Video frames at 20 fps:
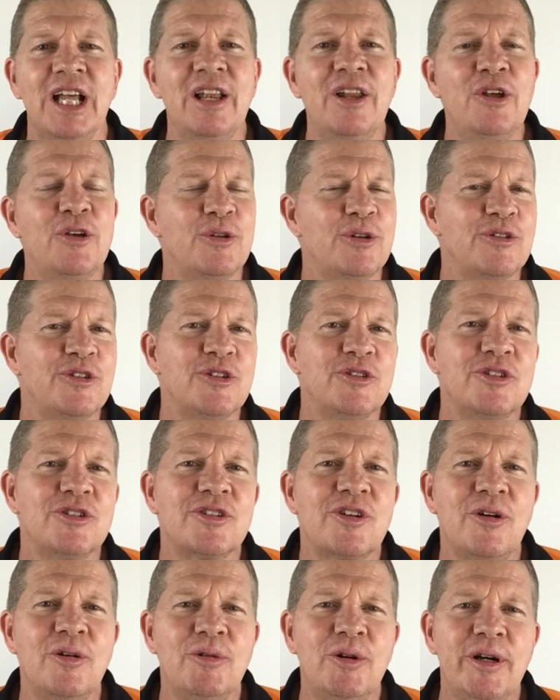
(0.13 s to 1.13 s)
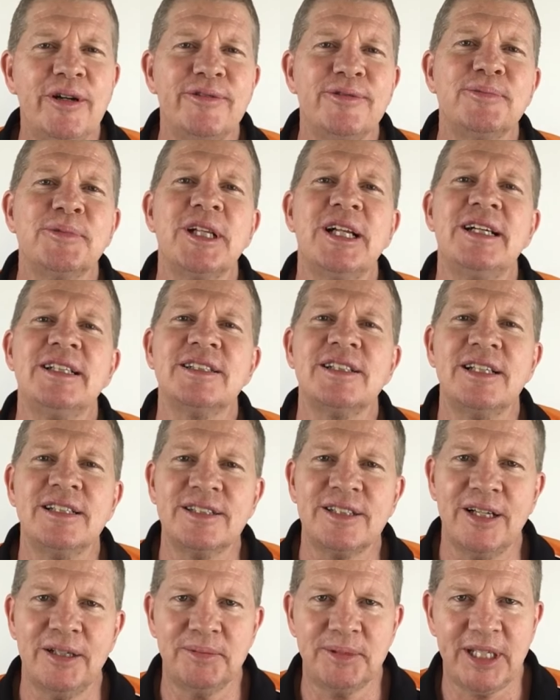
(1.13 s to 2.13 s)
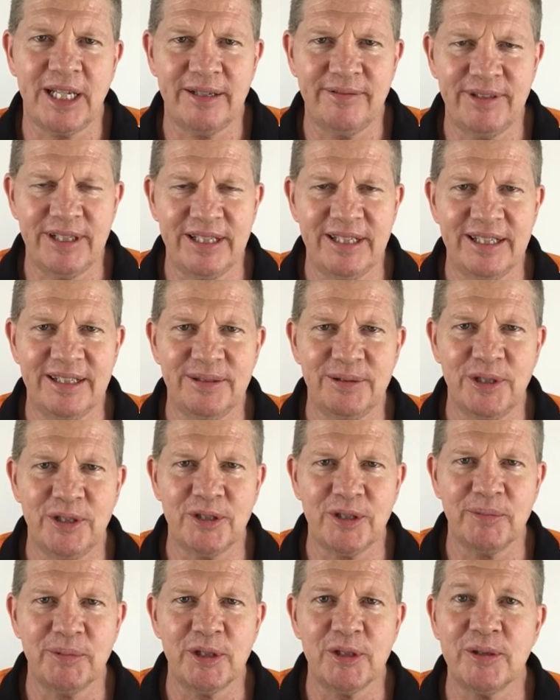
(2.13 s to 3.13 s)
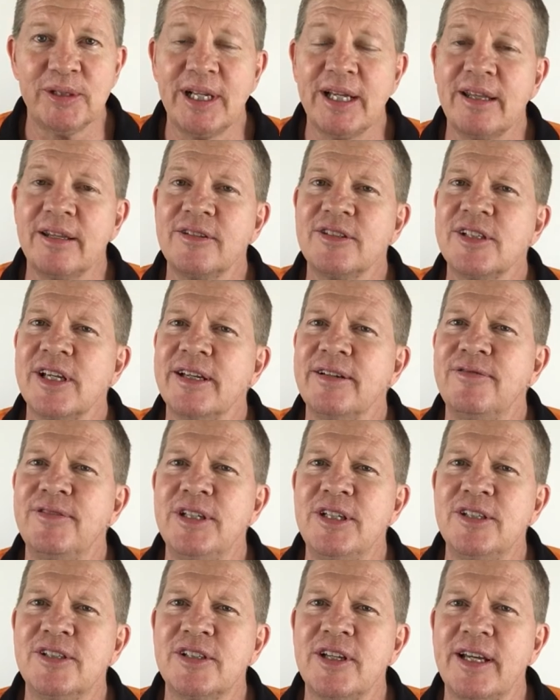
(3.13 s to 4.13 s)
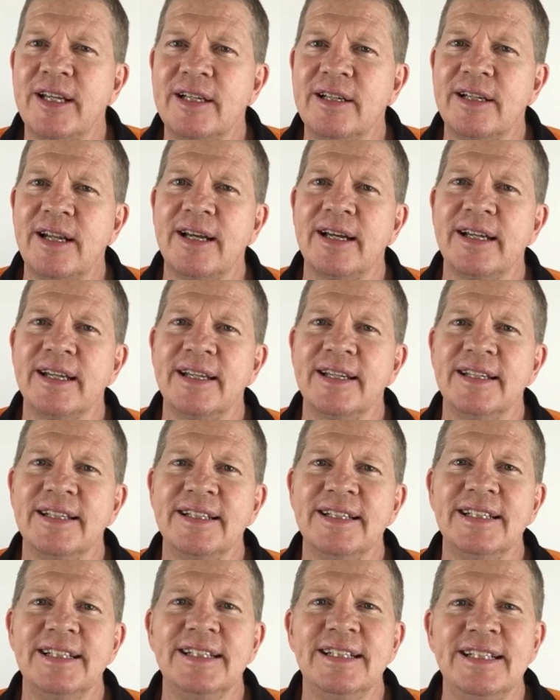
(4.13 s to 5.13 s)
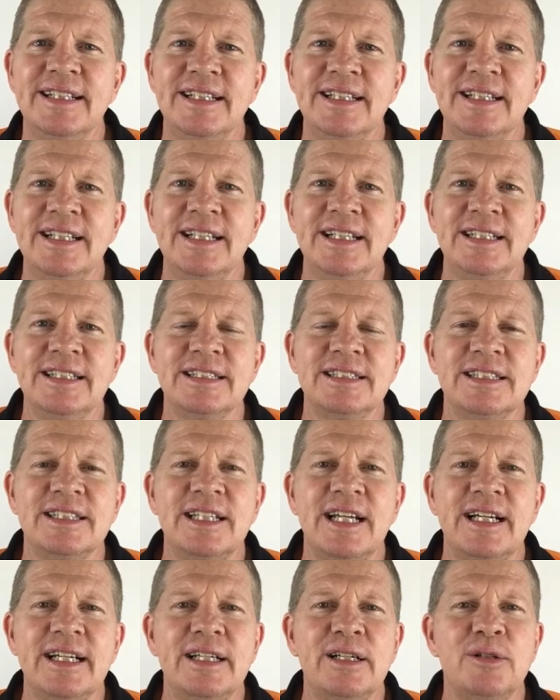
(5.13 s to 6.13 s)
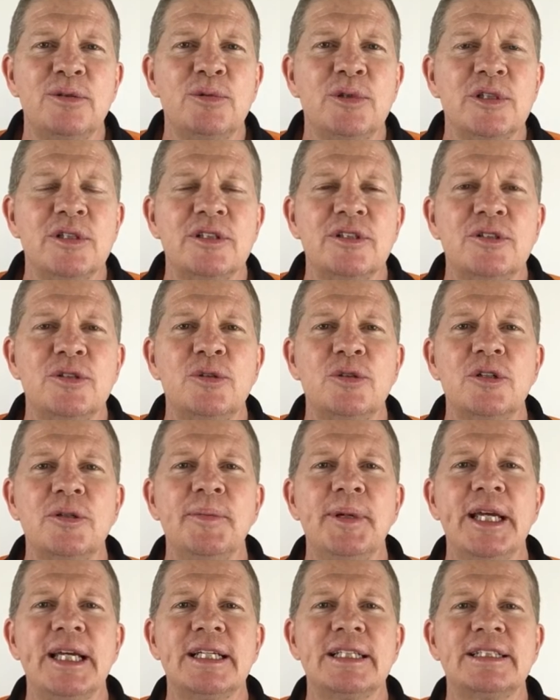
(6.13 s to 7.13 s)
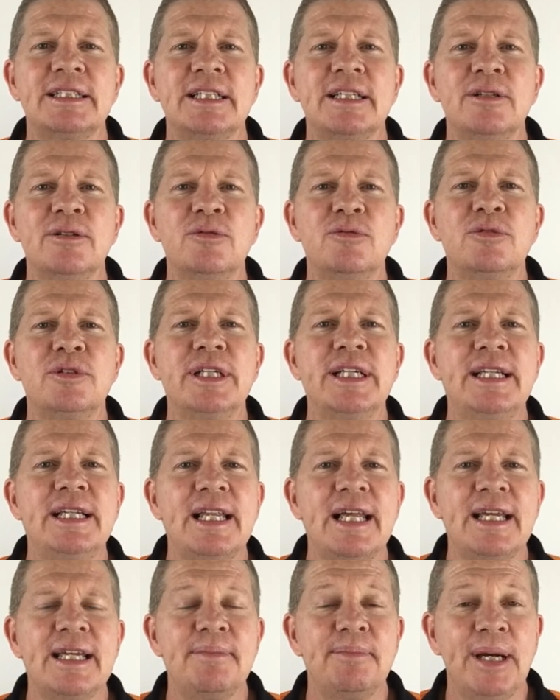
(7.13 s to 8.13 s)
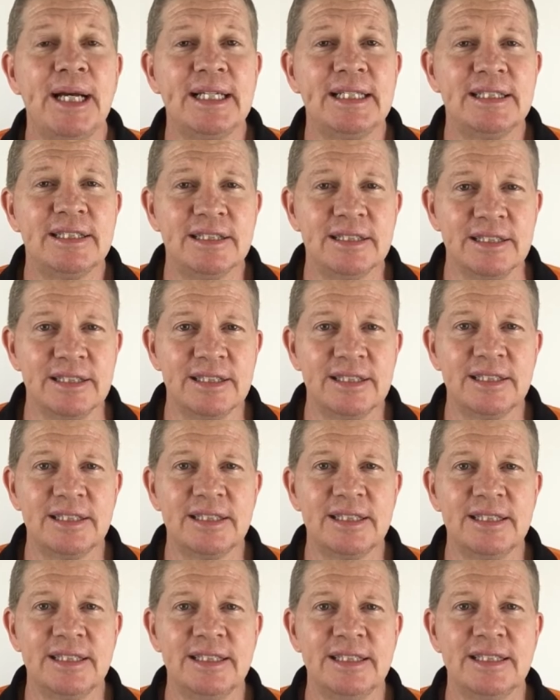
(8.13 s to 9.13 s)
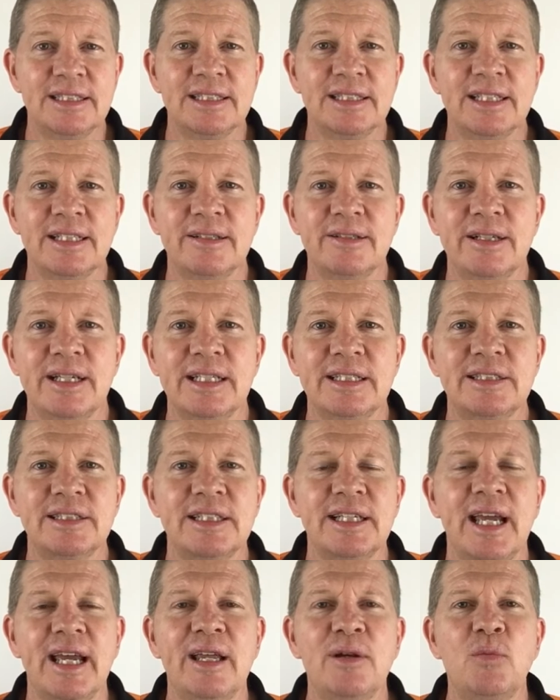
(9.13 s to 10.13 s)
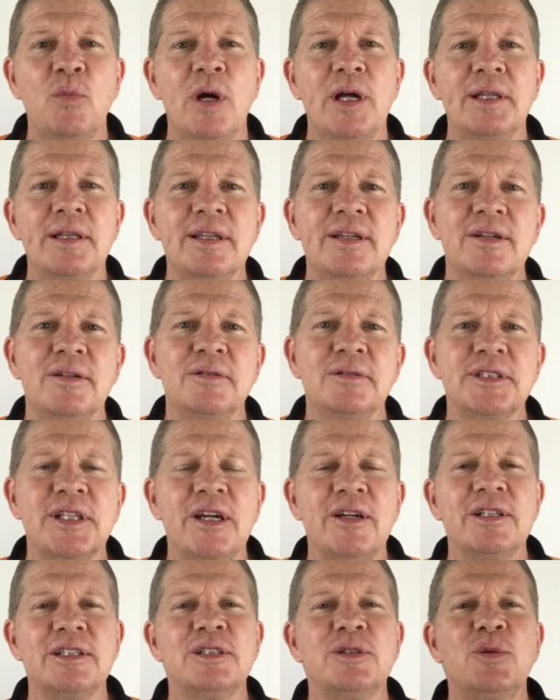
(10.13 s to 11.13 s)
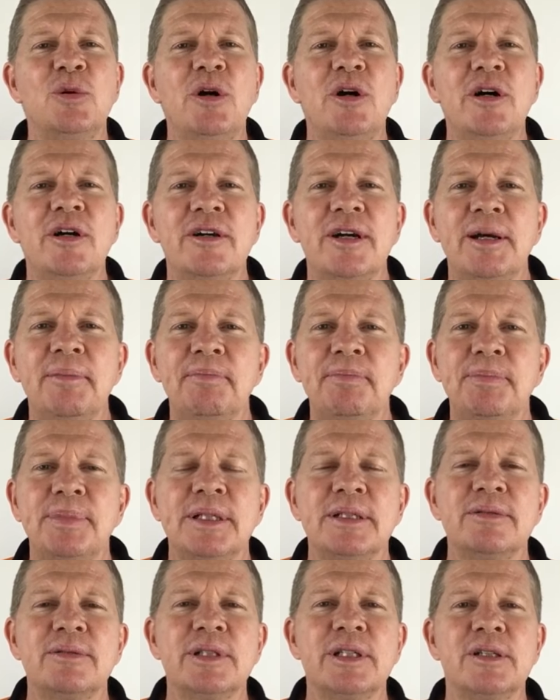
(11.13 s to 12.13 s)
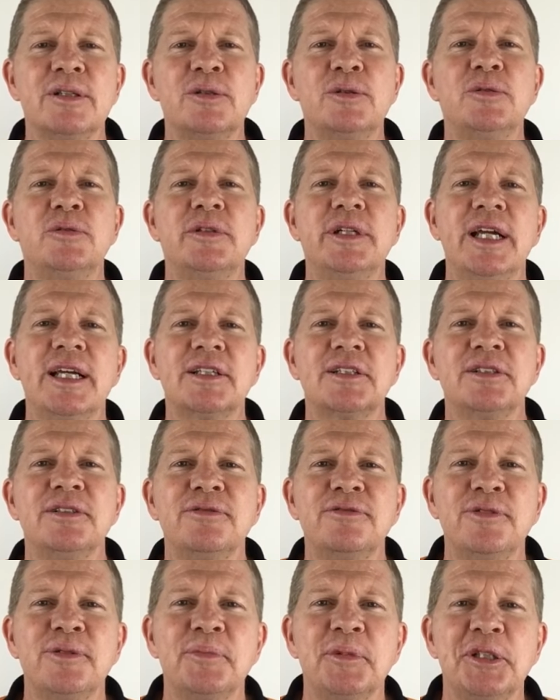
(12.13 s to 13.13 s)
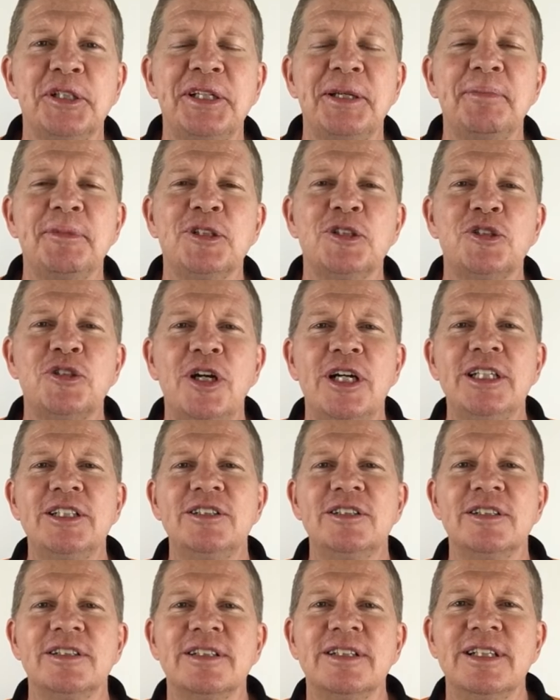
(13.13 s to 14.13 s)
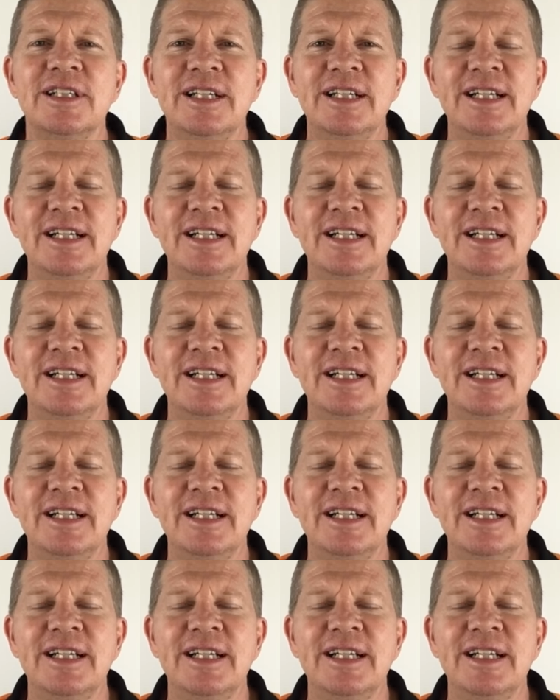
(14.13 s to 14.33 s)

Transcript: Hello, this is Scott White from Glasshouse Home Safety. Welcome to another Safety Saturday. Today I wanted to talk about relay bases. Now, I actually had one that I was going to wire up. We got a good reaction from the demonstration